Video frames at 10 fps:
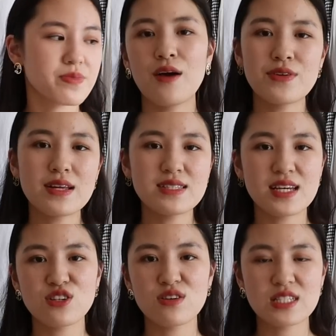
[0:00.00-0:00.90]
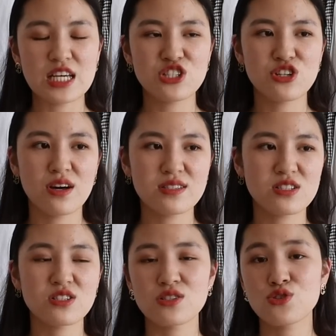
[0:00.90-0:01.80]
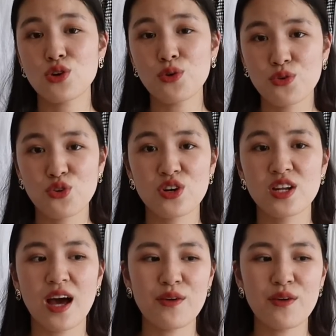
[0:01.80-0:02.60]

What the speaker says: I think their $10 t-shirts are just so good.